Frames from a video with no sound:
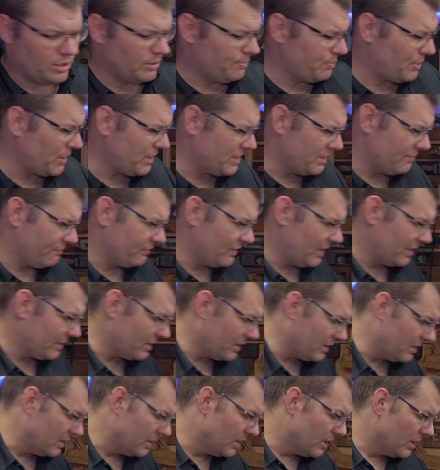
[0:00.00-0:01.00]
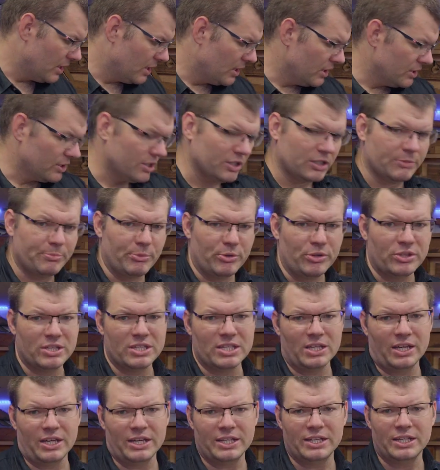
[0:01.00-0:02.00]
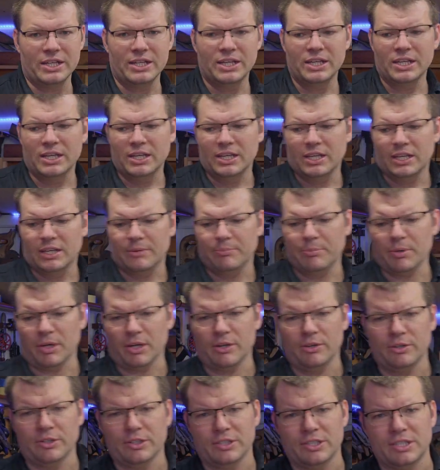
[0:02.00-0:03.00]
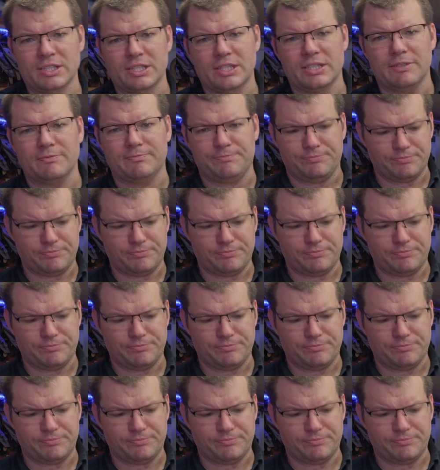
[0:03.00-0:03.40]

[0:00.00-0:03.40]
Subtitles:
piece of leather, the smooth side, because